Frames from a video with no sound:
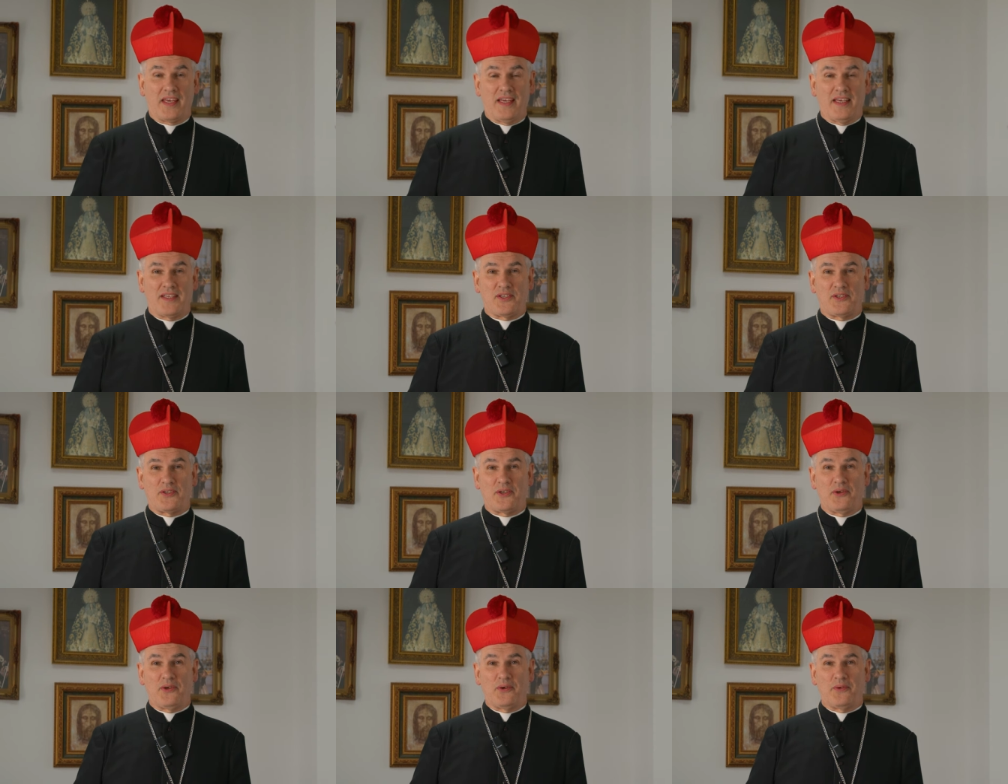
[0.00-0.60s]

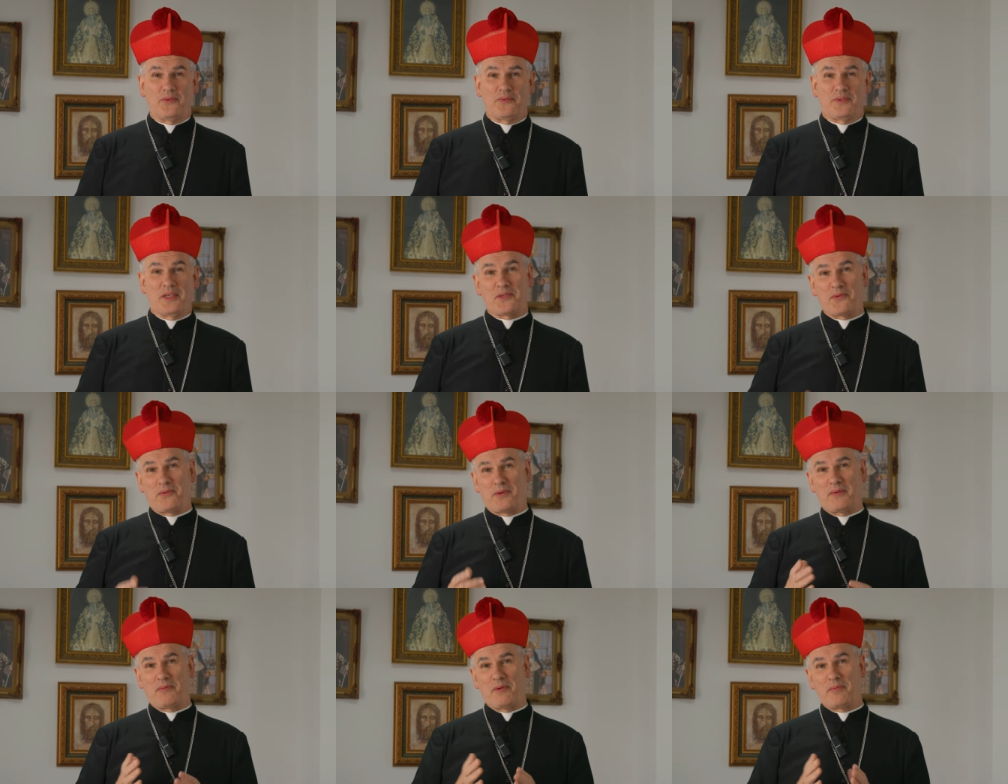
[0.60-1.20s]
So
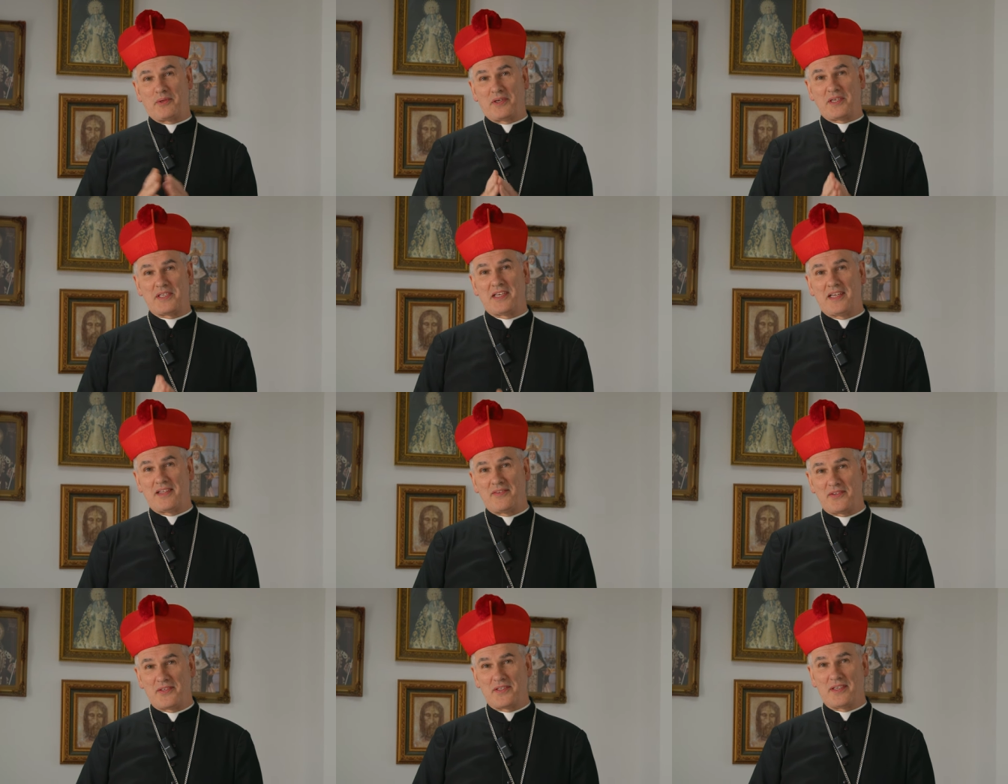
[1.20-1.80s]
that's why we put
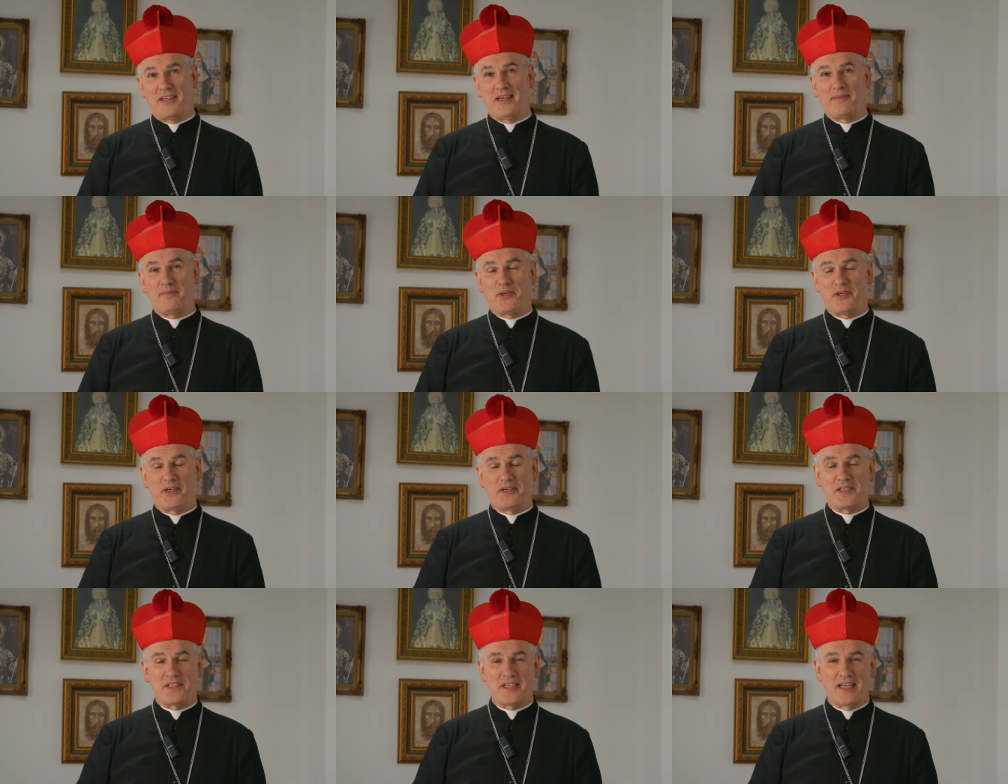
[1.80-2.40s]
ourselves, put
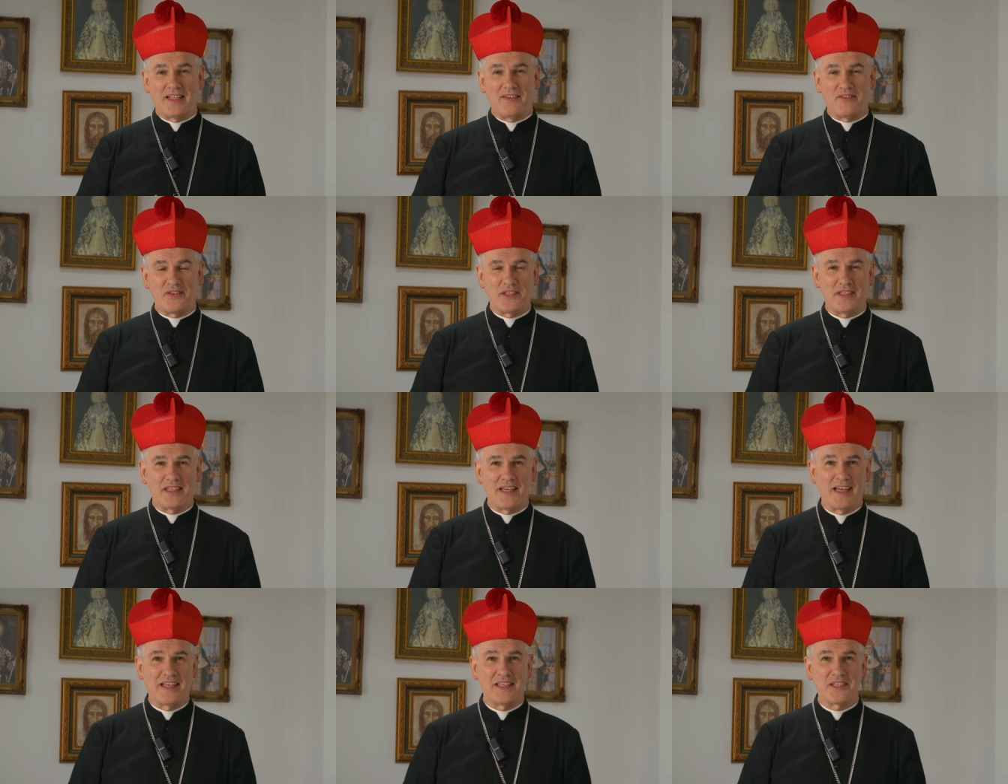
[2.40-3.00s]
ourselves in
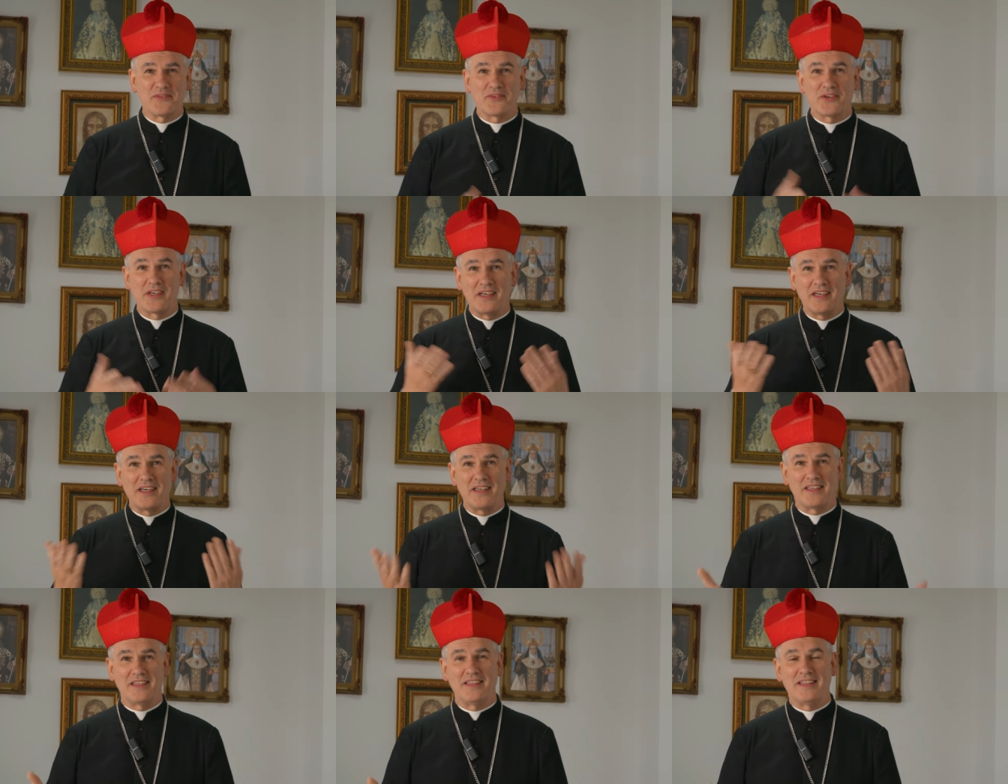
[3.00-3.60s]
the hands of
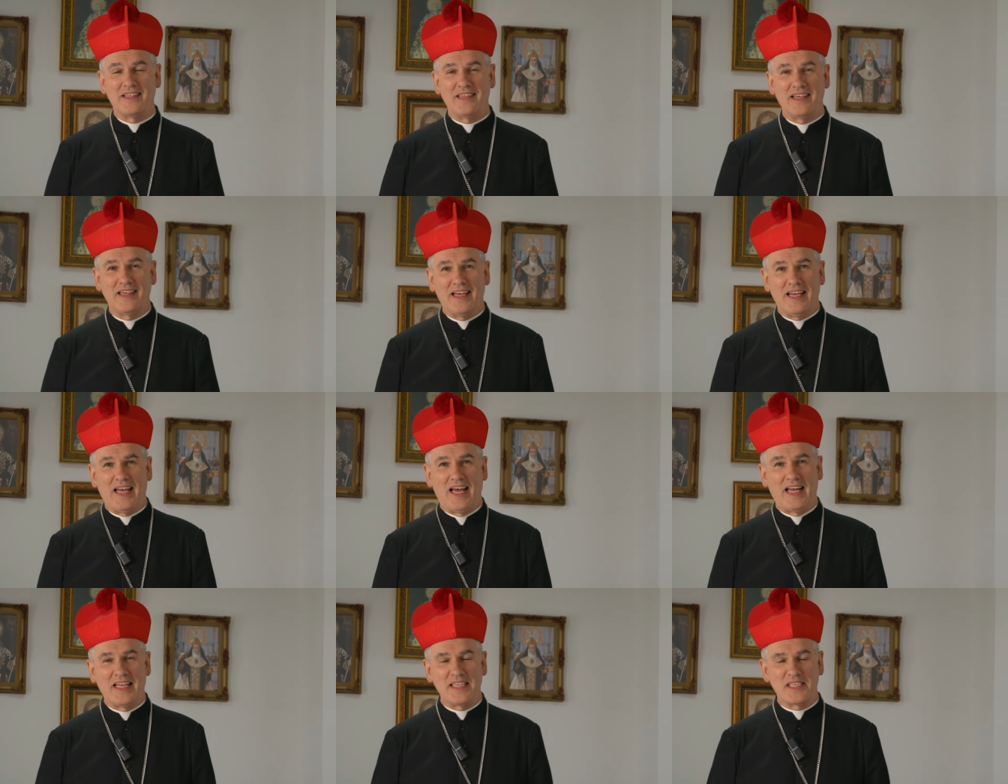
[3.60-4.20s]
God and the
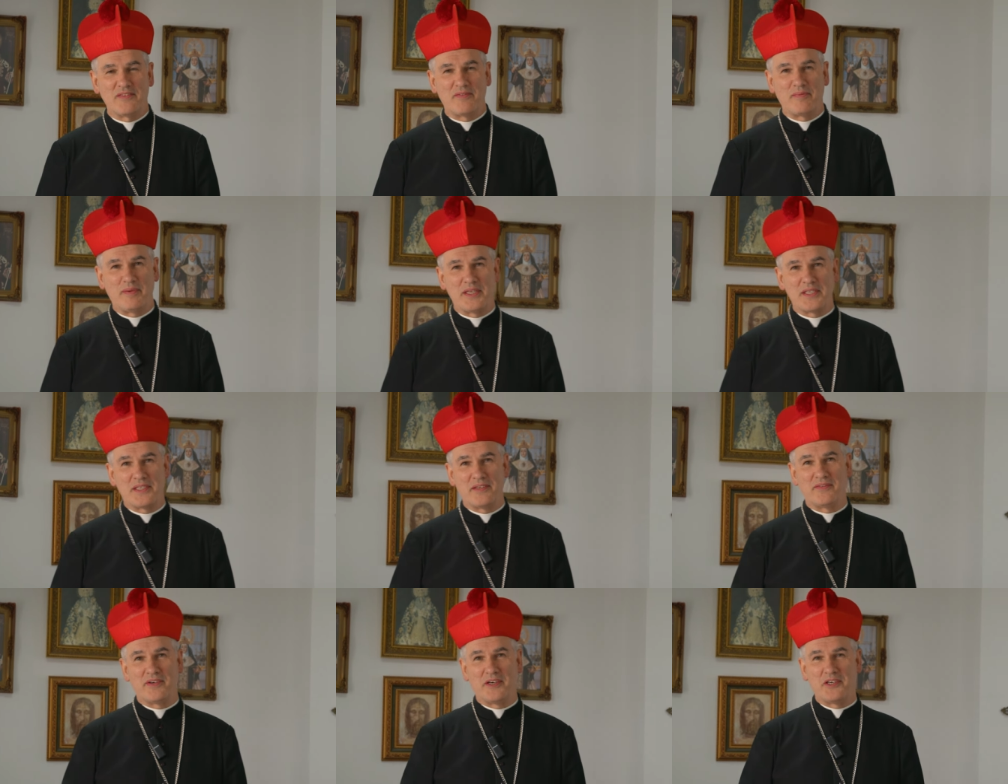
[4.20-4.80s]
hands of
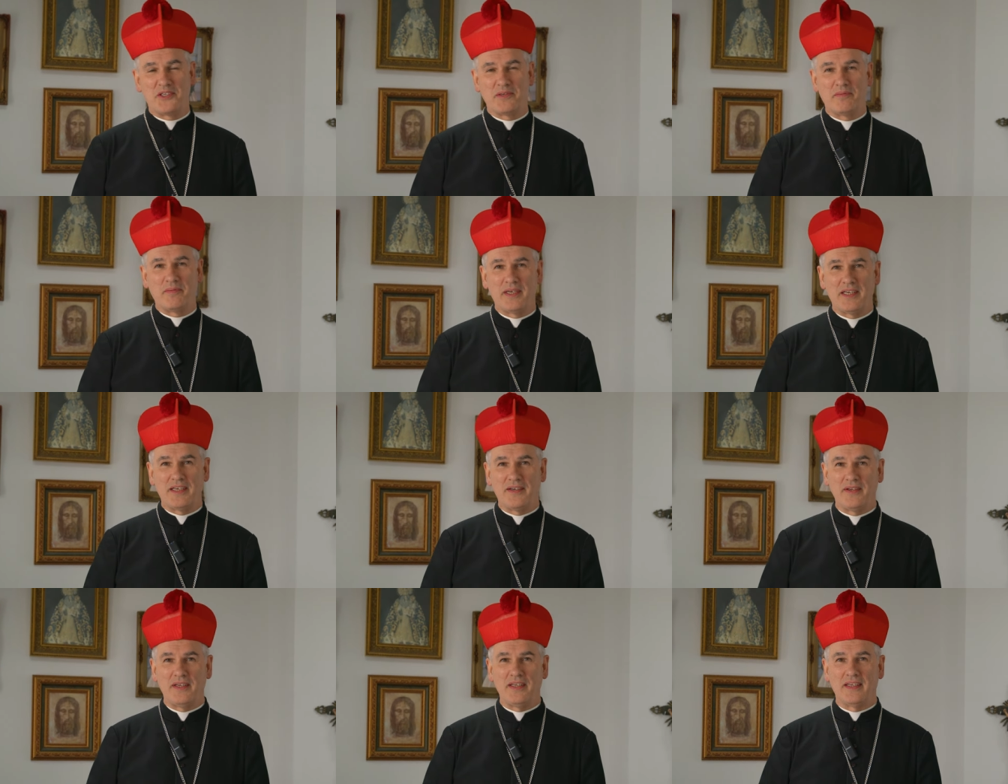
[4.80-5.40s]
Blessed Virgin
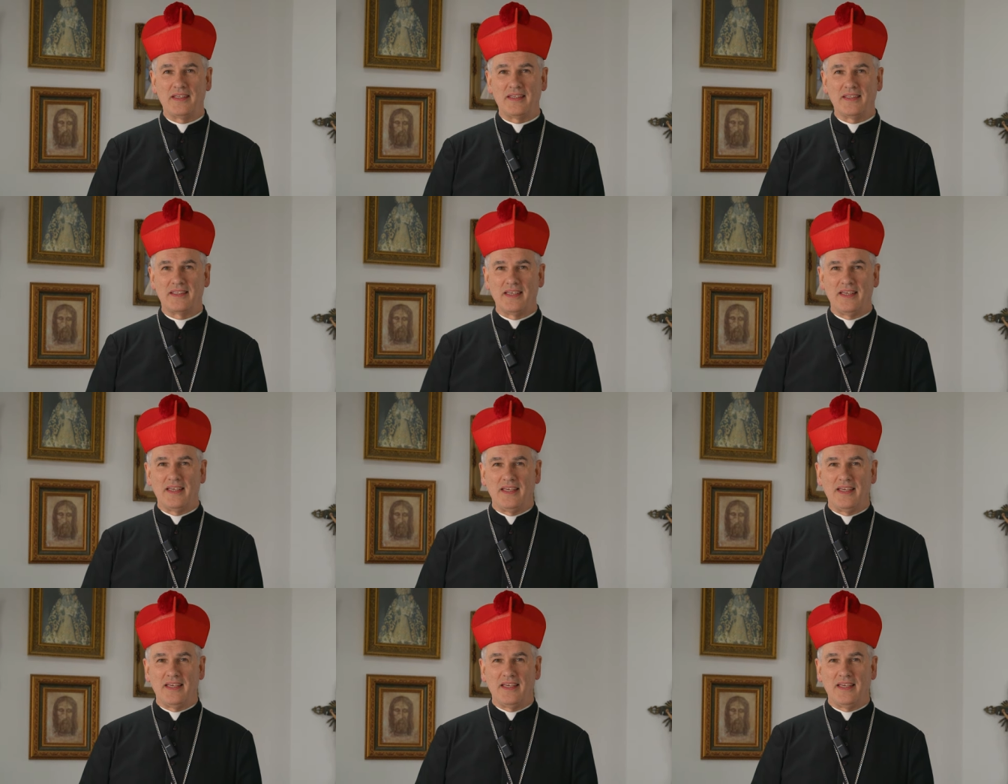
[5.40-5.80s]
Mary and